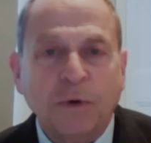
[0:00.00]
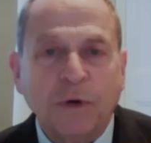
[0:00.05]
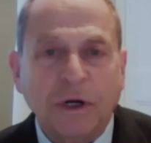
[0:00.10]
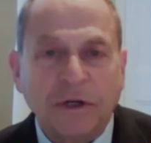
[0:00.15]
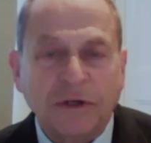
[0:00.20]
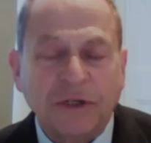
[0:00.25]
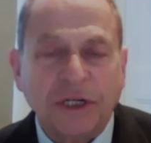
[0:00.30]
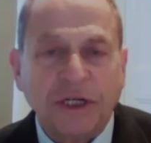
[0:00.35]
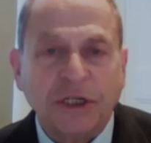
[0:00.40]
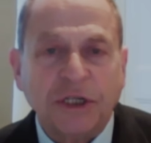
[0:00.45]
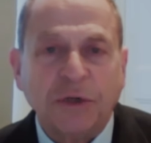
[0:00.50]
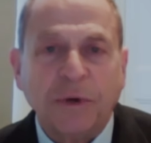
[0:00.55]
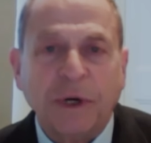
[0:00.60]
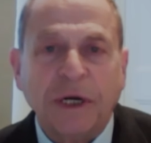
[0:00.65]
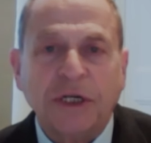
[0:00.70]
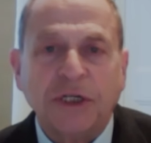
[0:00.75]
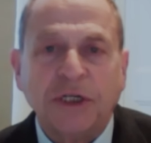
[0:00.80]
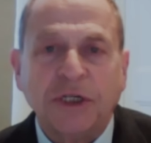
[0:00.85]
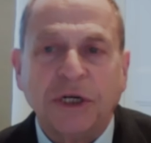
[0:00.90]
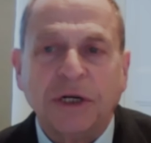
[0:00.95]
the world
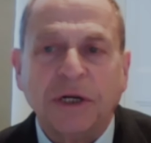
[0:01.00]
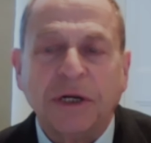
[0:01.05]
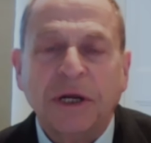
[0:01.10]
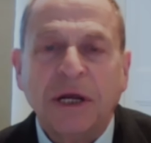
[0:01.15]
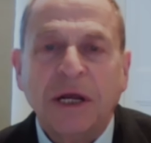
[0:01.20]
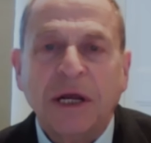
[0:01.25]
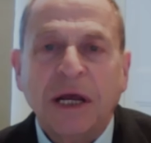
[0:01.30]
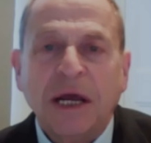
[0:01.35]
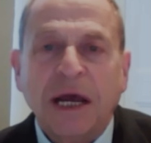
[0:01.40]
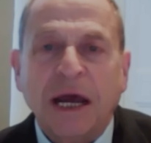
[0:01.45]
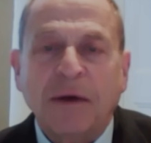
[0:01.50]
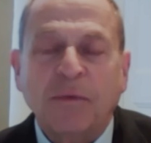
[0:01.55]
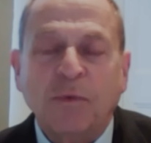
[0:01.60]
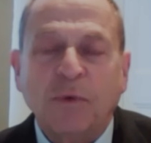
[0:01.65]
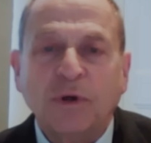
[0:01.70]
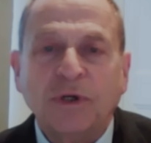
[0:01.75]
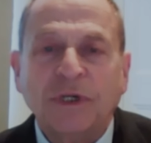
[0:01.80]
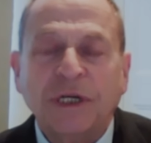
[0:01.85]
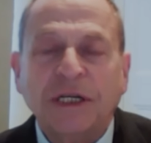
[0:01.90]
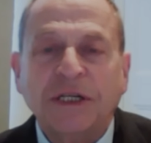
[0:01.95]
situation and
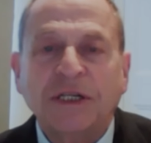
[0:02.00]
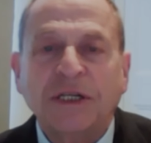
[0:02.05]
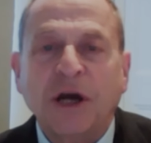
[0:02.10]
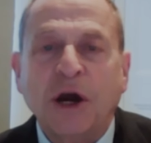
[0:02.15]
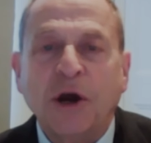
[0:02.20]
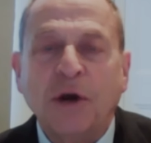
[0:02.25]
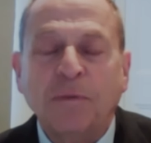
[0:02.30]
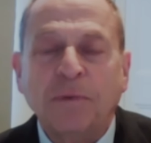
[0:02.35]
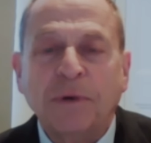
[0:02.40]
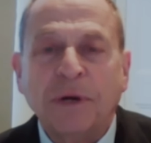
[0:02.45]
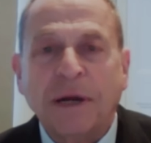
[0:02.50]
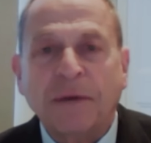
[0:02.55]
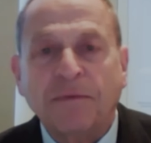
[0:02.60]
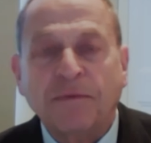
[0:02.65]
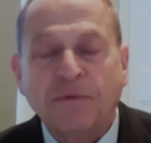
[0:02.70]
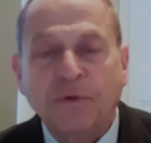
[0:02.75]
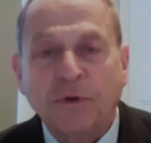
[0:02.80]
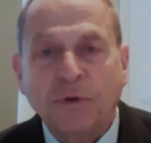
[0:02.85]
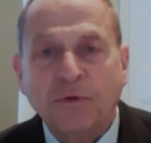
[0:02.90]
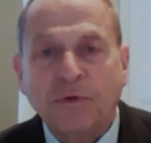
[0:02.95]
wanting to open up
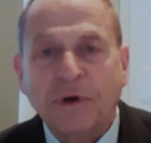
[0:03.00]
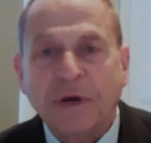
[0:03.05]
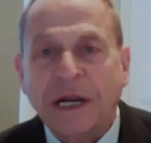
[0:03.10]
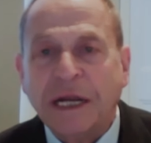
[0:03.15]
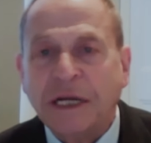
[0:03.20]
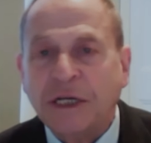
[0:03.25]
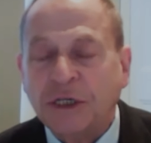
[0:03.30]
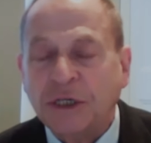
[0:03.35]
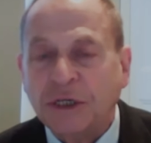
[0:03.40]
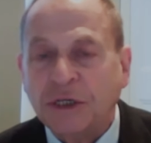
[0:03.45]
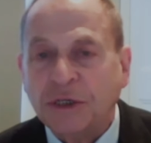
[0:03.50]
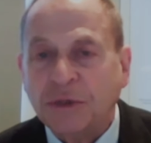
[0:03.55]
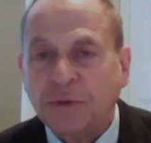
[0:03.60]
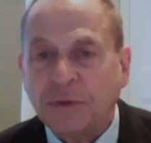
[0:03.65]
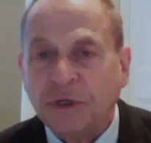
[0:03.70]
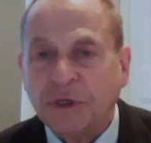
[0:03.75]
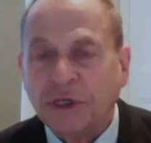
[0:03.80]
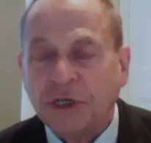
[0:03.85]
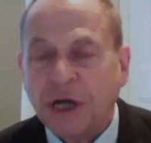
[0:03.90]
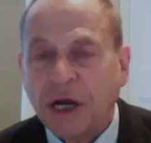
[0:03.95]
full relations
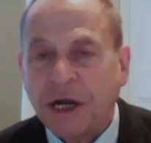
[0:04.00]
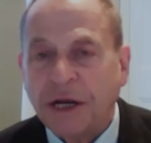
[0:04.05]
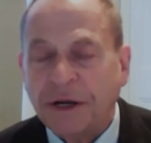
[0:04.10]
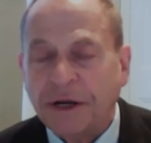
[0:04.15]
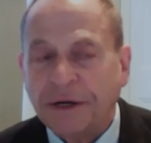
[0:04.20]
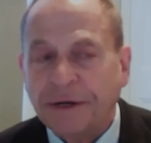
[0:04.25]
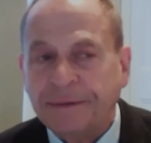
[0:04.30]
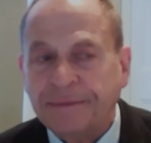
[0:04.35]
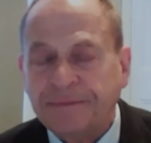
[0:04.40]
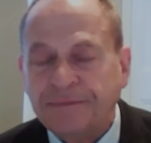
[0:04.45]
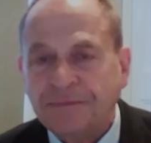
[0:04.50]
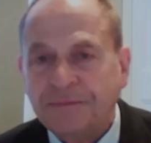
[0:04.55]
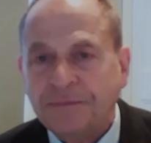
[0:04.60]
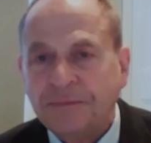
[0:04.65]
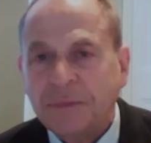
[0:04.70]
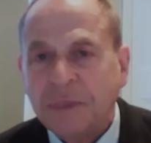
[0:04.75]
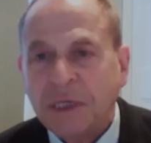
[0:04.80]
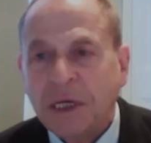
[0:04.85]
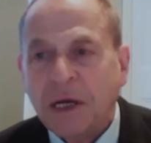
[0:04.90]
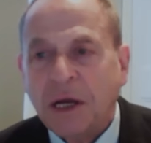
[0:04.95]
with China.
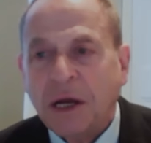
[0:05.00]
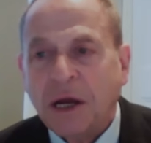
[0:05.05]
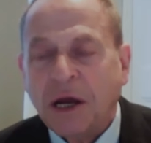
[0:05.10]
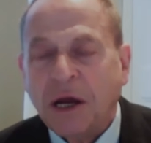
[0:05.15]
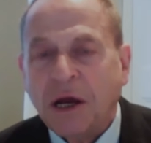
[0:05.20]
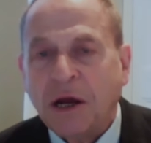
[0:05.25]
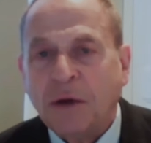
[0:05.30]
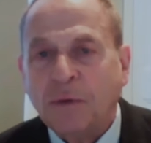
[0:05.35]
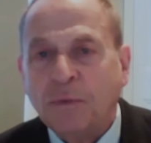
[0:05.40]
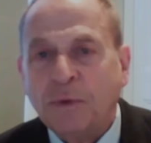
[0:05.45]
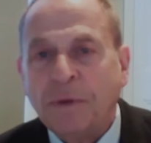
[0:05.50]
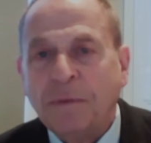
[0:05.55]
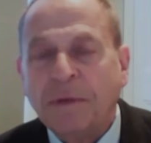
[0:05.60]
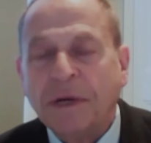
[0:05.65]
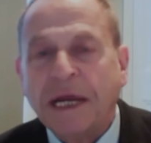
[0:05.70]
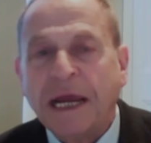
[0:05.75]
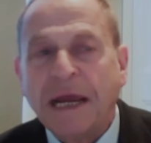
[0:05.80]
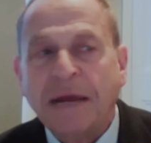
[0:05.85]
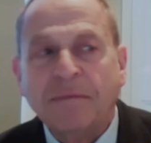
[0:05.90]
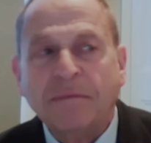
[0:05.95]
We
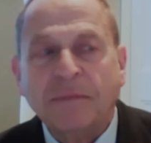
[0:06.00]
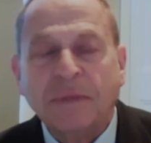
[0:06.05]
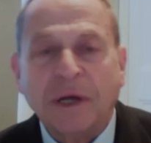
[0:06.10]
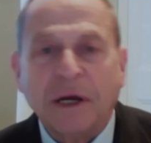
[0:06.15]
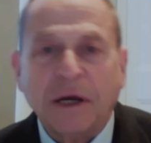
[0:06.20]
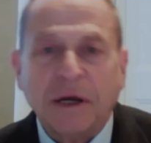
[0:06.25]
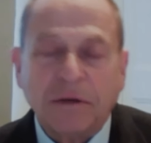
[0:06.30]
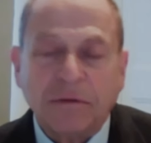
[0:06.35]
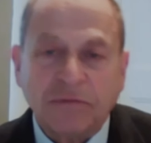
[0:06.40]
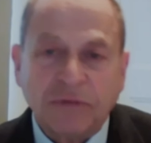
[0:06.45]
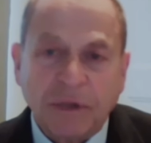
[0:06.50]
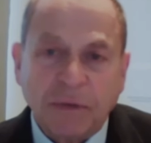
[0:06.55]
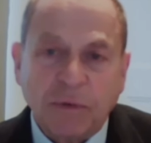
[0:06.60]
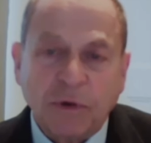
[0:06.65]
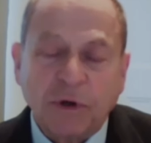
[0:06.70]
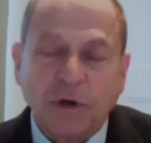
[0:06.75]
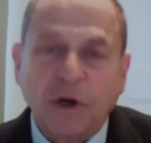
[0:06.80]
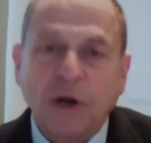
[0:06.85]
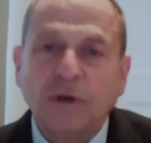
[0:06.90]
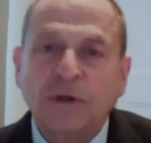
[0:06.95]
became
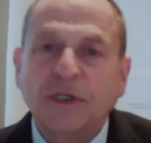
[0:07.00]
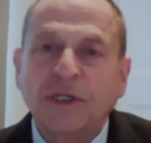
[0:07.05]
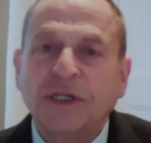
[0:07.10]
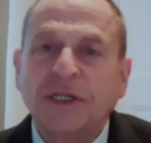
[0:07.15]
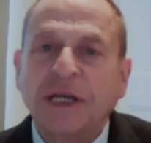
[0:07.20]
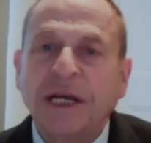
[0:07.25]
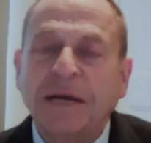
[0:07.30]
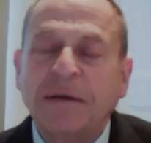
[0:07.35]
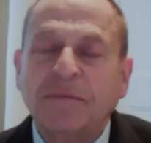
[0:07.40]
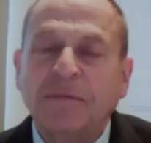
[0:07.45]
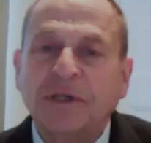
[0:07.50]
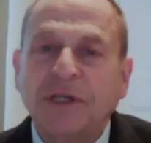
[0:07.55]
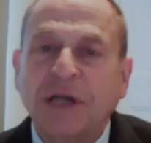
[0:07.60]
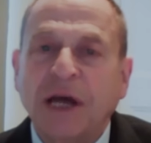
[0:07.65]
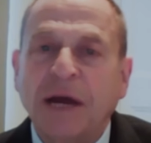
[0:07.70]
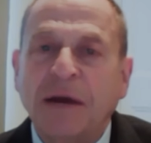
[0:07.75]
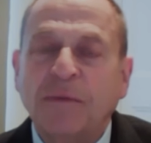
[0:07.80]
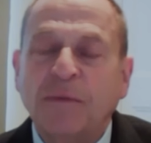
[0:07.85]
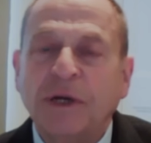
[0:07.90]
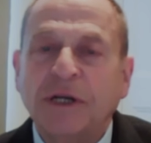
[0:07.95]
somewhat closer to him as
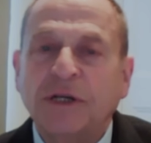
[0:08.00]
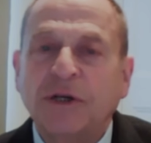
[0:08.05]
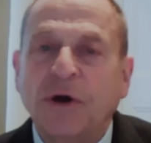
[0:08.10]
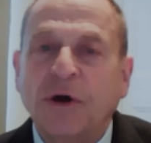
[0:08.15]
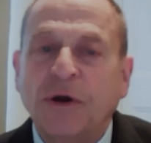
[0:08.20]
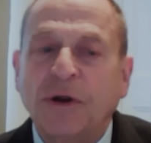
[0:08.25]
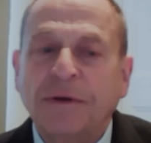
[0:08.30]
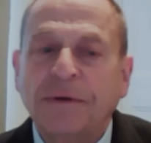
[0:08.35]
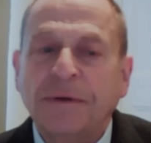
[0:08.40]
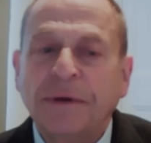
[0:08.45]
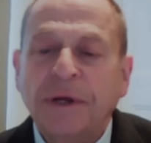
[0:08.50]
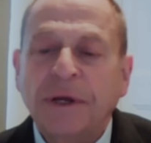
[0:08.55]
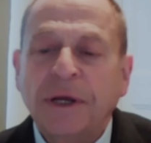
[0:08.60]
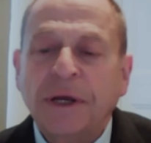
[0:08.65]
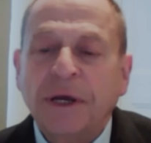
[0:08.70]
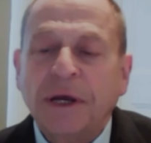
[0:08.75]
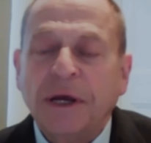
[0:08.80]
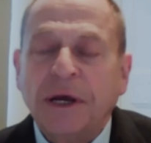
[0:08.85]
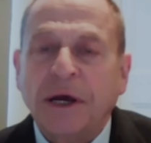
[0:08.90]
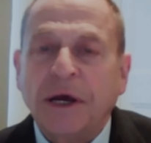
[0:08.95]
time went on,
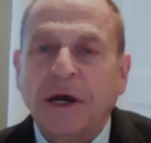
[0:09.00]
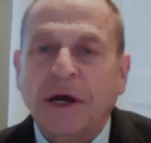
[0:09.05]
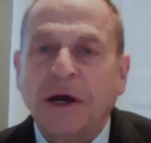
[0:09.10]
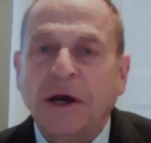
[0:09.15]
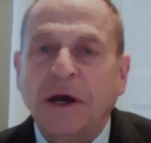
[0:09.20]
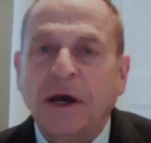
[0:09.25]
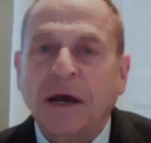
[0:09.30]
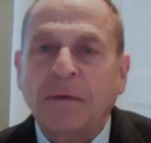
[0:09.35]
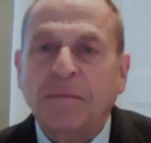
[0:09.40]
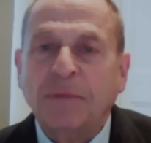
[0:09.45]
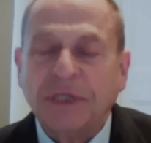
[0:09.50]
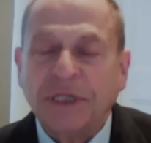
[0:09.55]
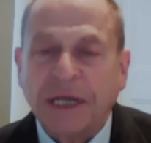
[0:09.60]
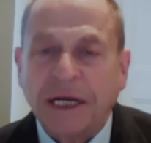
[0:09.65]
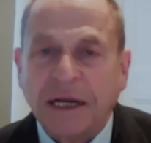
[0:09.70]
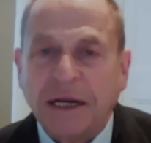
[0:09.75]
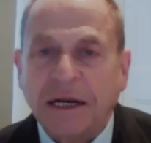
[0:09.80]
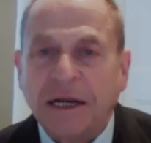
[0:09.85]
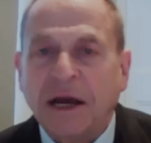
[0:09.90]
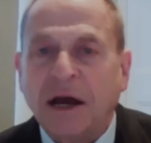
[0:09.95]
and
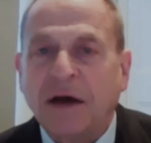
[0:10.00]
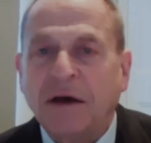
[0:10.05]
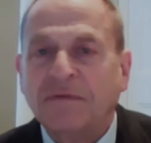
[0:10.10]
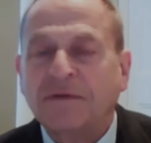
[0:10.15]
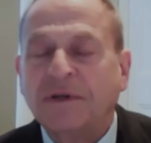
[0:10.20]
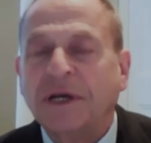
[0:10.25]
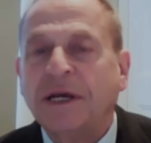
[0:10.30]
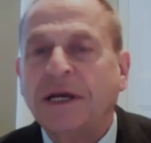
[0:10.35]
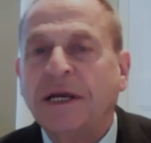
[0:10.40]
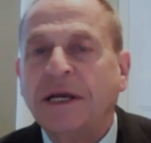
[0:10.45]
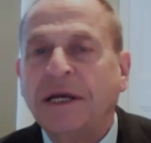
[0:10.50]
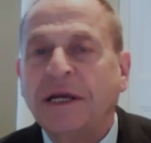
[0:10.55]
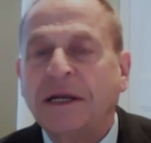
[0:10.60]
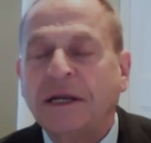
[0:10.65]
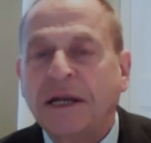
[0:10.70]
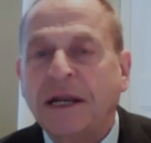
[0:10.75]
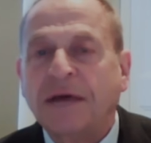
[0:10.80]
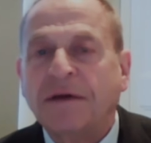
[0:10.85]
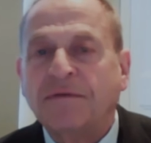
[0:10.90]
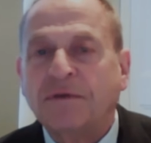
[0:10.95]
particularly after
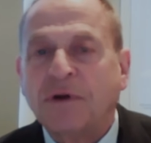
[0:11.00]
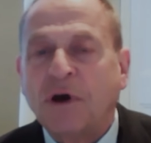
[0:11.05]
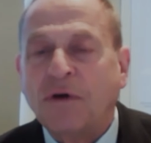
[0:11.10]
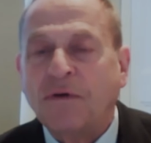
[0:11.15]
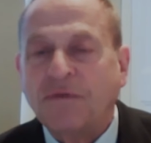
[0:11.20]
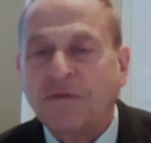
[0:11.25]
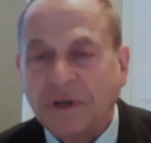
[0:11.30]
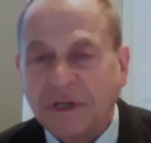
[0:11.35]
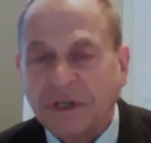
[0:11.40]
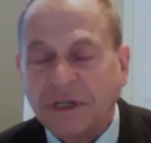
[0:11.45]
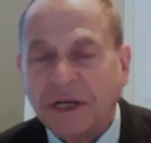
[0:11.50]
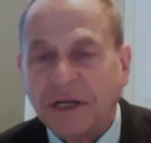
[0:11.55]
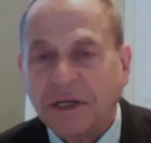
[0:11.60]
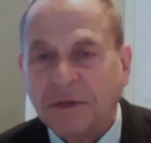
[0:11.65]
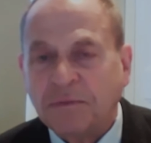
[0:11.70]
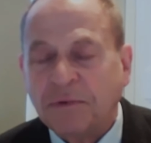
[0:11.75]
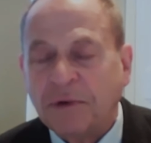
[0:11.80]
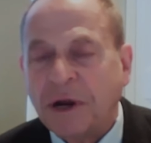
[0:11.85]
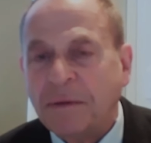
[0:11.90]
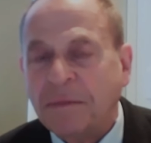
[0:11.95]
he left office
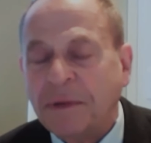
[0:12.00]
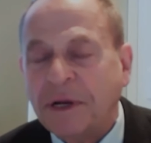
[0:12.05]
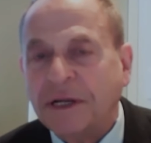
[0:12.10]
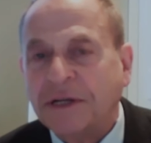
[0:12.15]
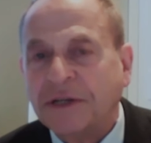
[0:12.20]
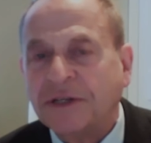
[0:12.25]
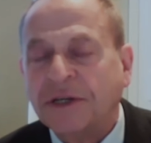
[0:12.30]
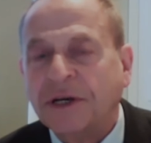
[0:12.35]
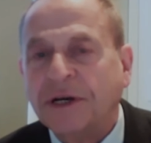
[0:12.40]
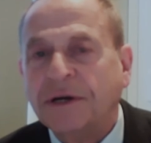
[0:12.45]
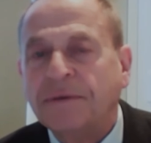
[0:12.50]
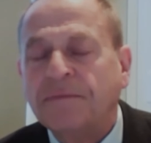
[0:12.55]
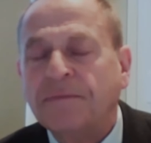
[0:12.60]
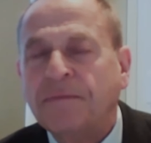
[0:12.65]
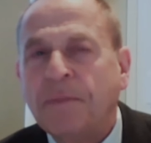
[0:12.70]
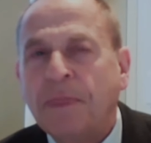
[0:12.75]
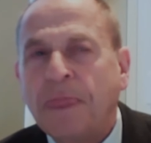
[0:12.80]
as prime minister.